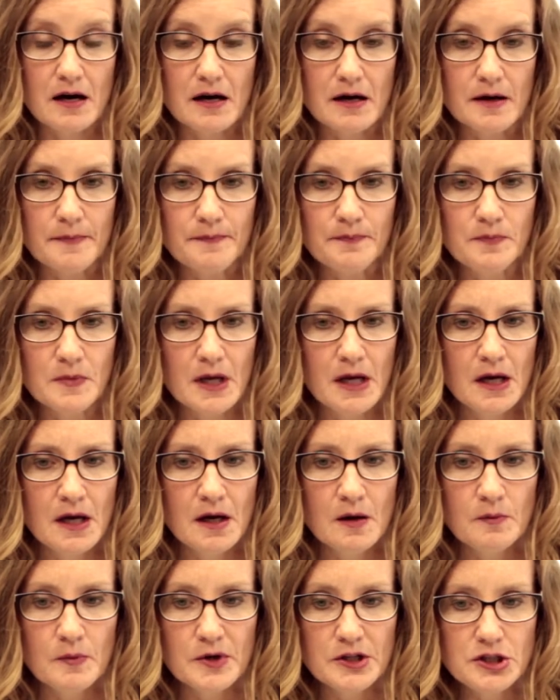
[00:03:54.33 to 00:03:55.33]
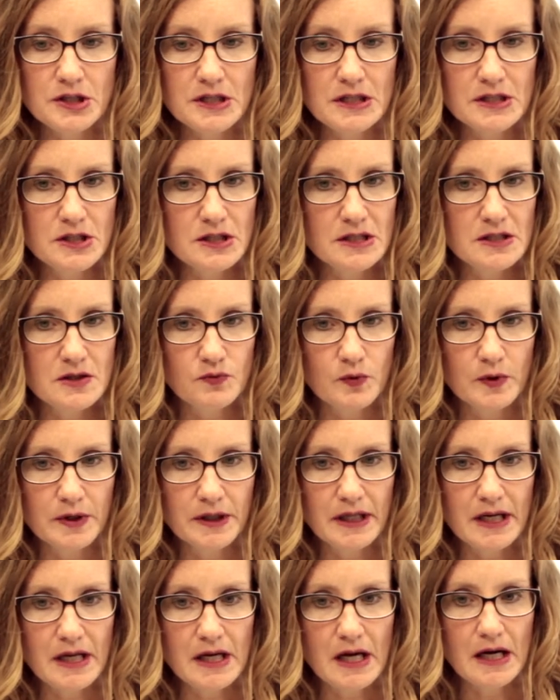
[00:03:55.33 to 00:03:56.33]
Um, but she's just
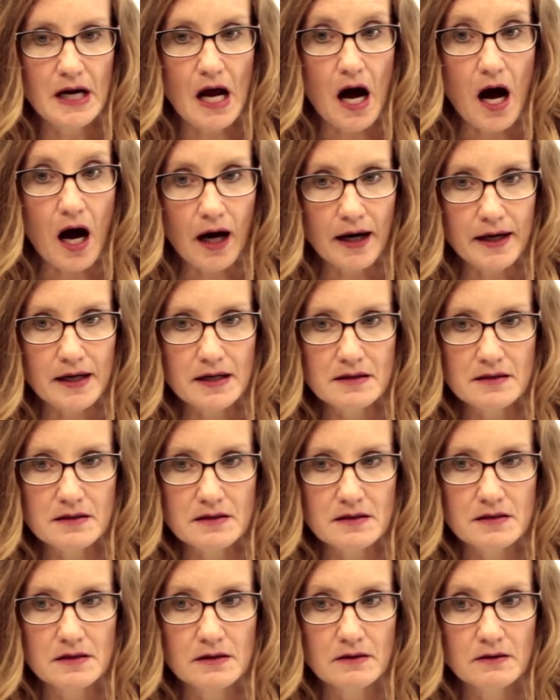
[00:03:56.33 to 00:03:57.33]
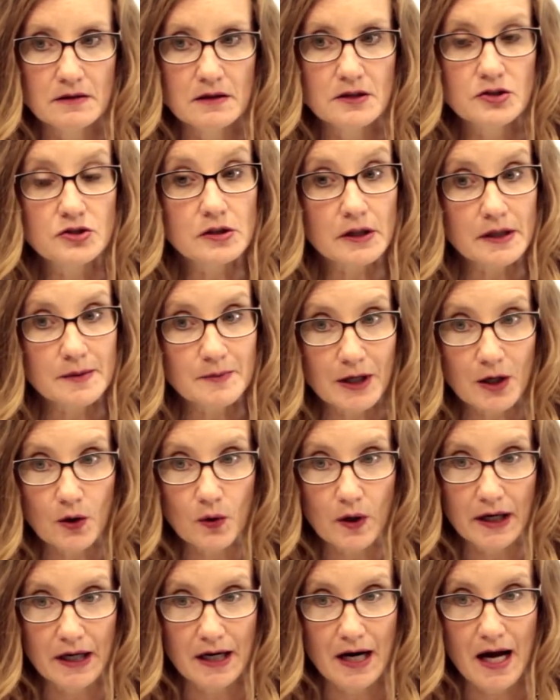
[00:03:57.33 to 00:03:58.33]
really an honest, extremely
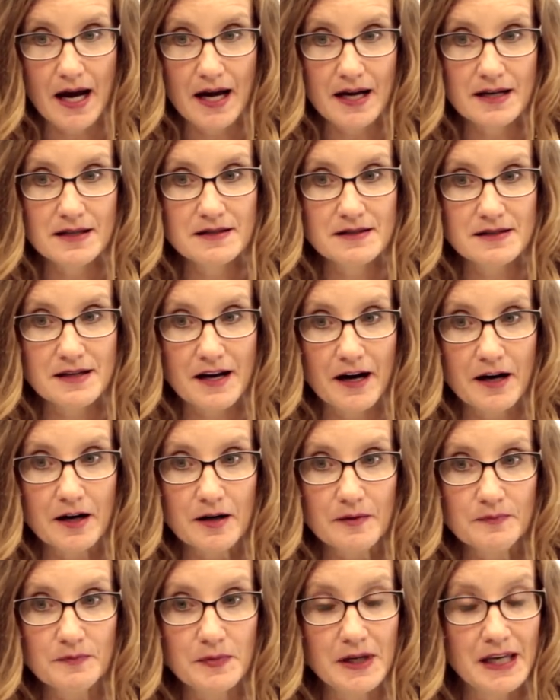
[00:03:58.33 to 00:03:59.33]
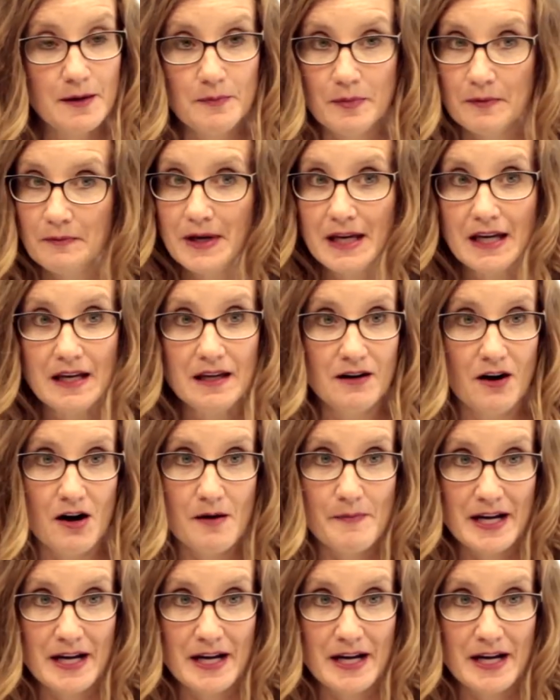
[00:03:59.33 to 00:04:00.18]
organized, um, keeping me on